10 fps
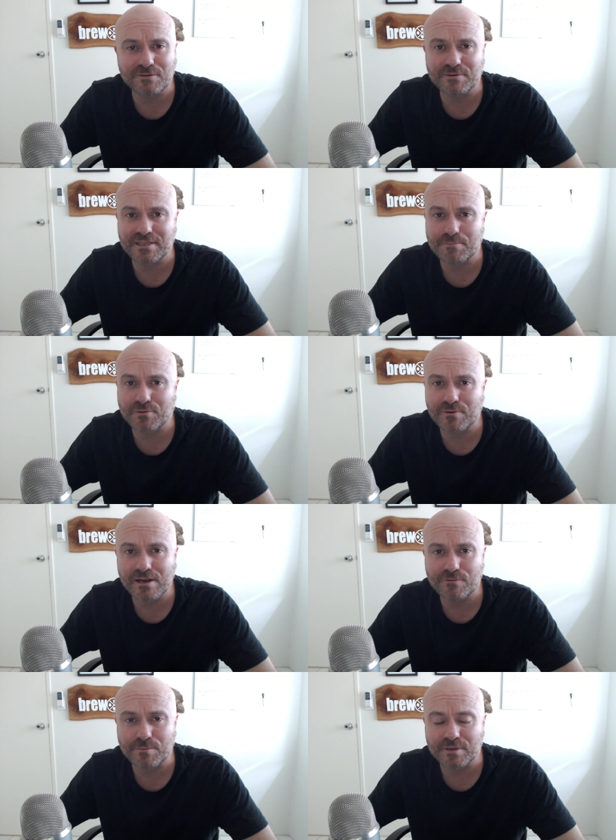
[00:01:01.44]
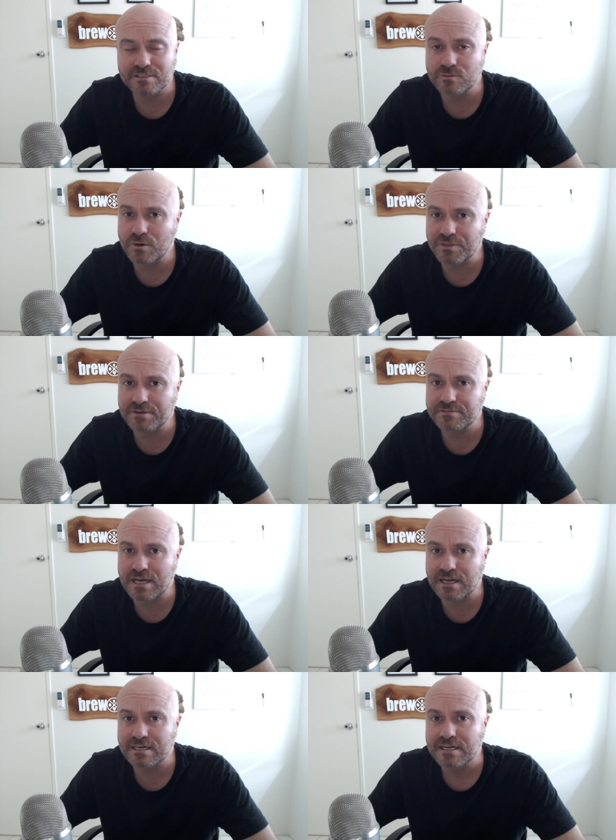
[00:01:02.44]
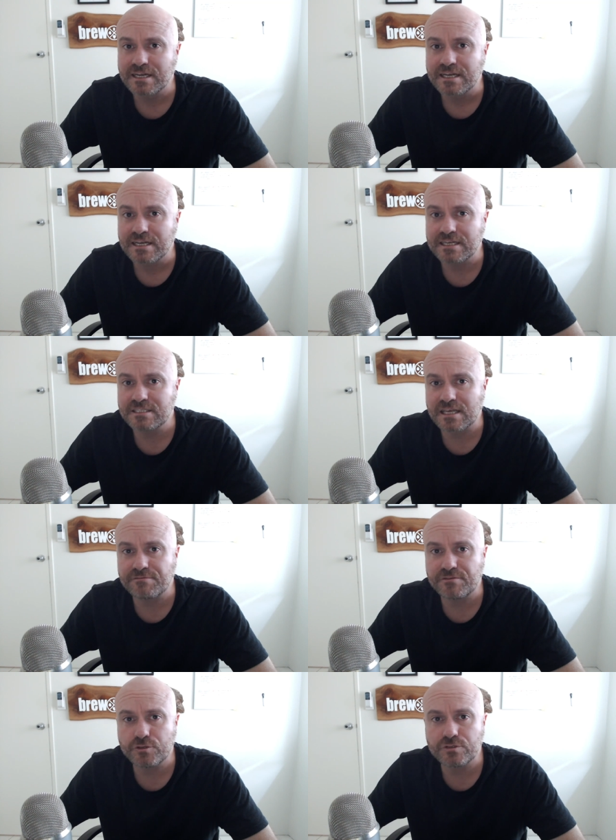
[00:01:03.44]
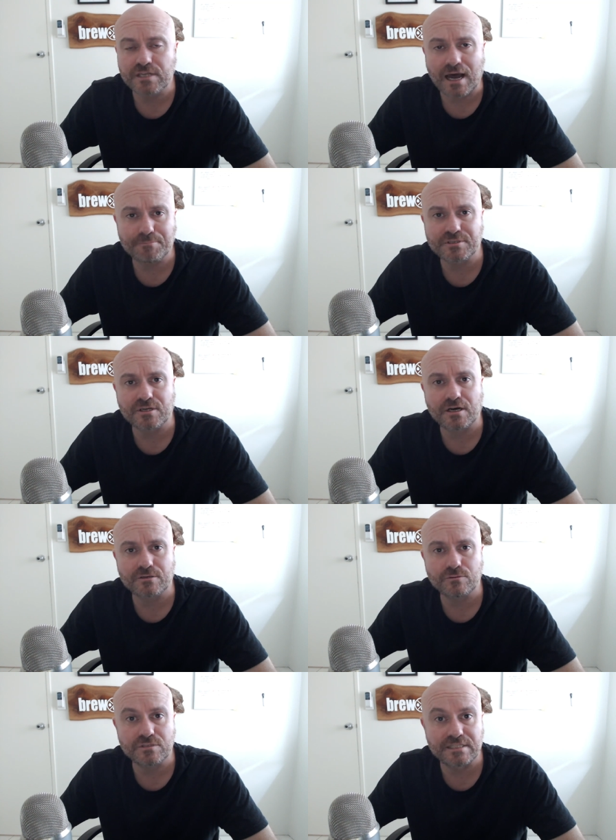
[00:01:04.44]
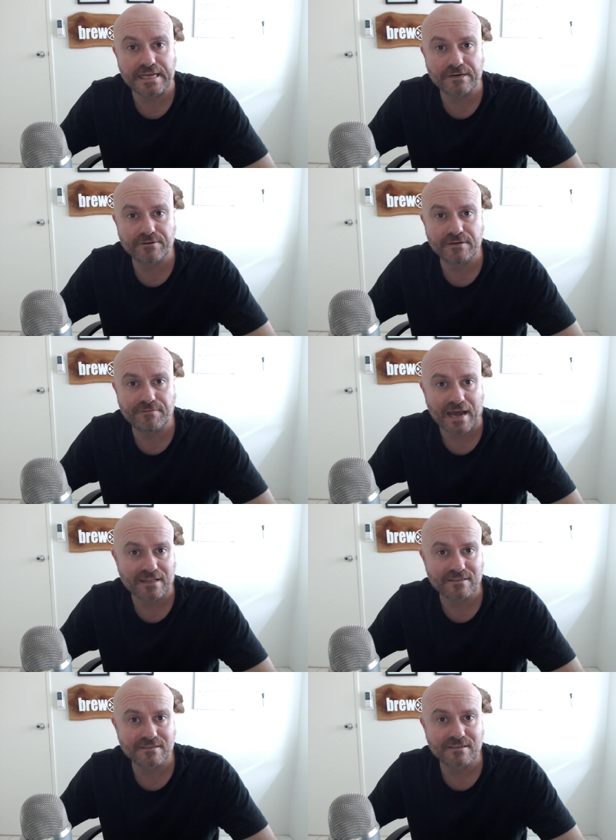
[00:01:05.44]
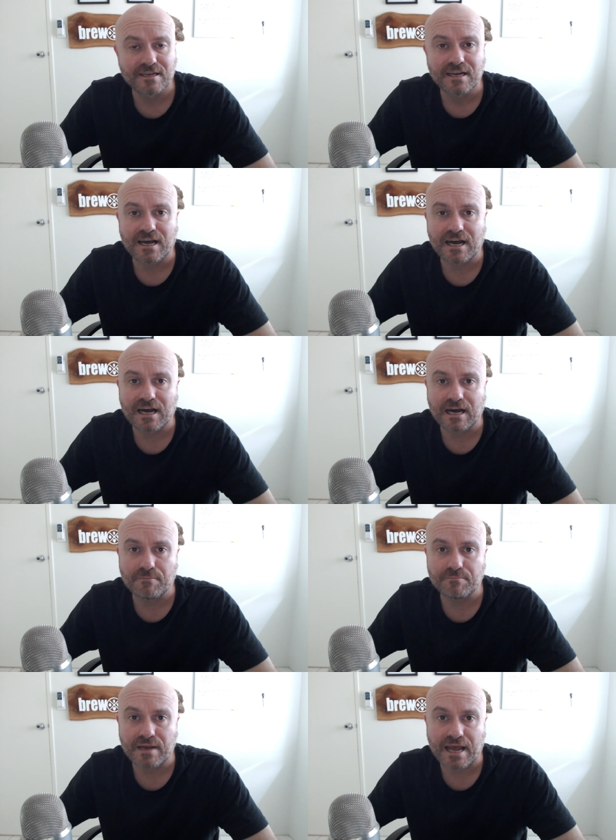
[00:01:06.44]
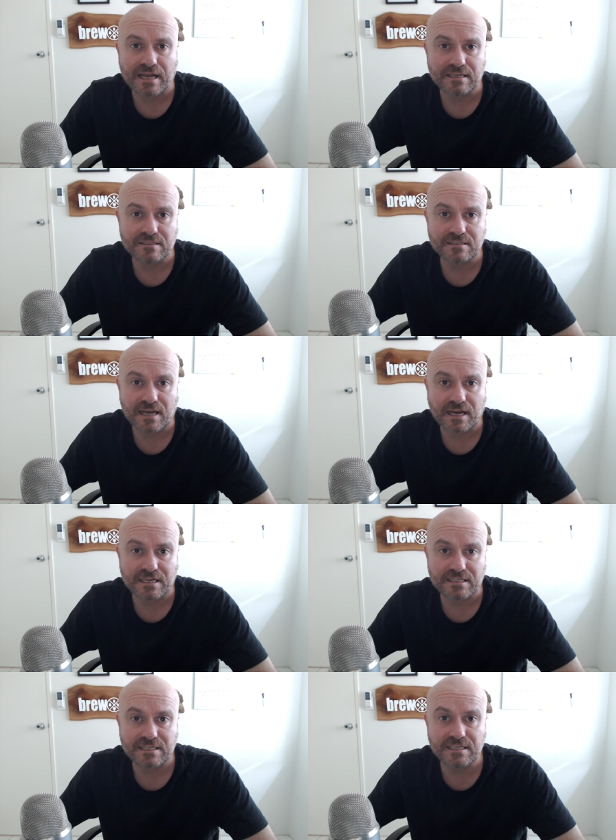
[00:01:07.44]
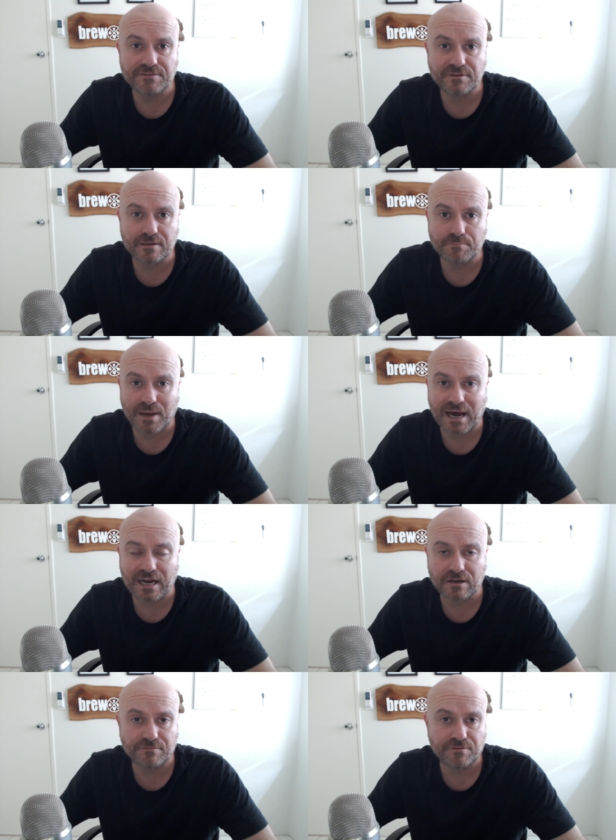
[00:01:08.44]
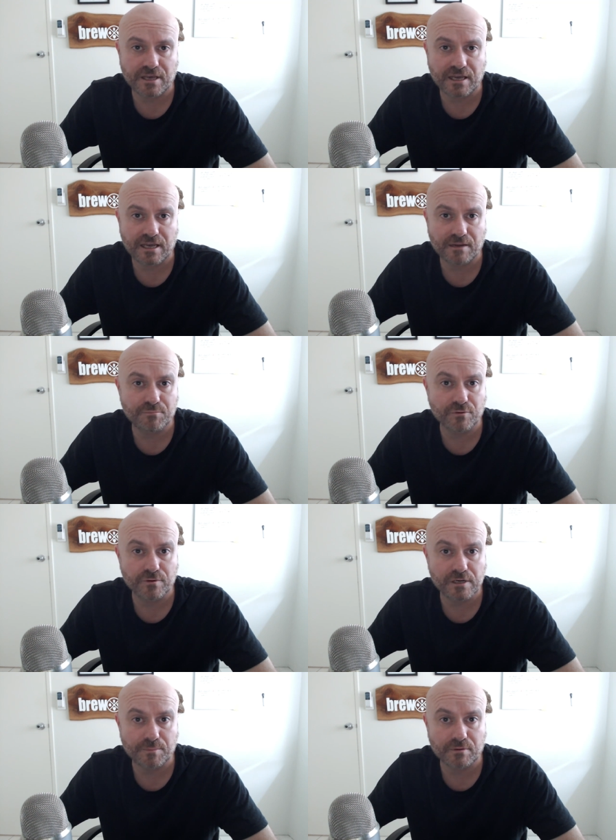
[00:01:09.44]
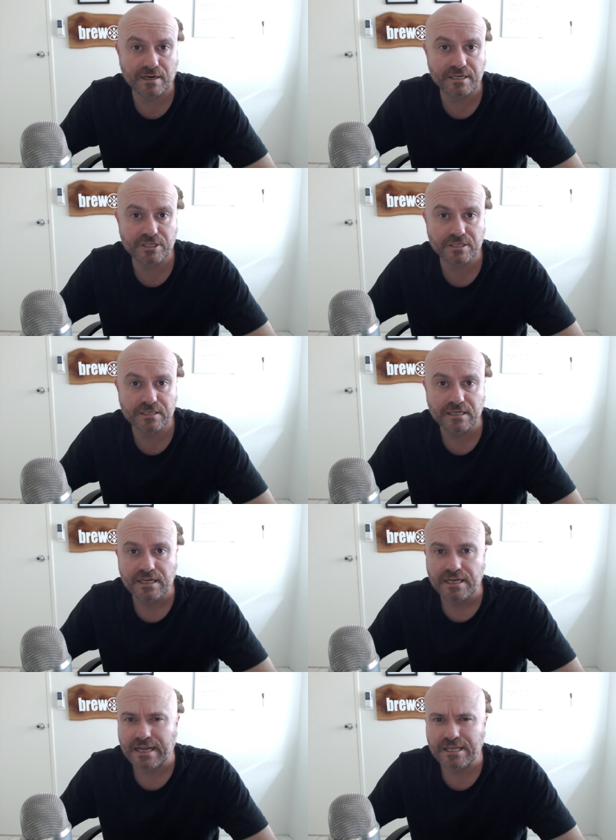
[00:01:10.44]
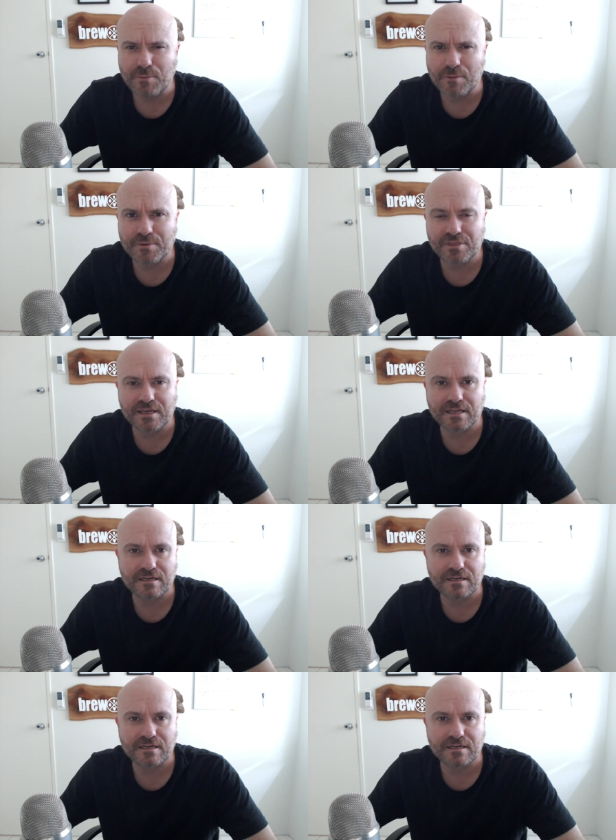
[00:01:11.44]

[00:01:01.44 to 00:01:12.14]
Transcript: with their brewing equipment. So what they've done is they've used upcycled dairy vats um, as a significant part of their brewery operation. Now you might be thinking,